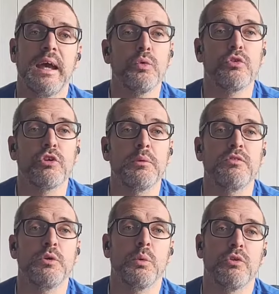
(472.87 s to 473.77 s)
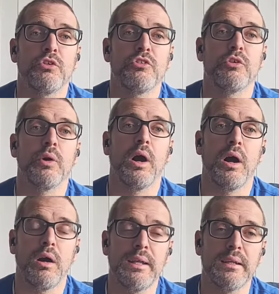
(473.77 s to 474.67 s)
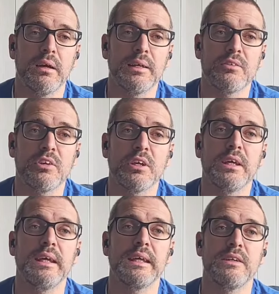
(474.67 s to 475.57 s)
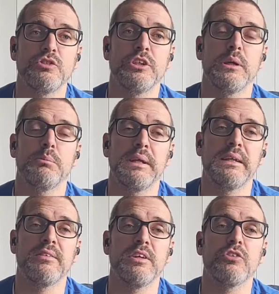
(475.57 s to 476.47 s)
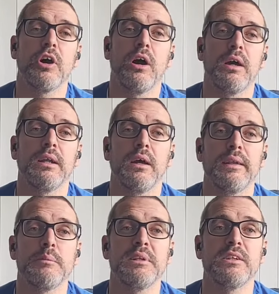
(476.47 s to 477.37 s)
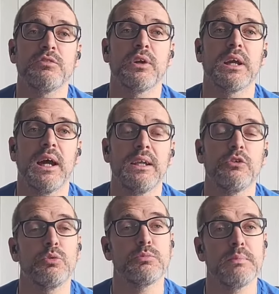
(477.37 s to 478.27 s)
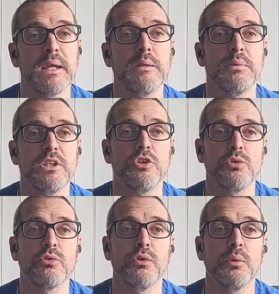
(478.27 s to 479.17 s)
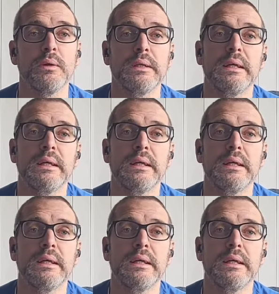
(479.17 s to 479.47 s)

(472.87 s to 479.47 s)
Also, if you wanted to highlight, it gives you the ability to highlight them in different colours, which may be useful.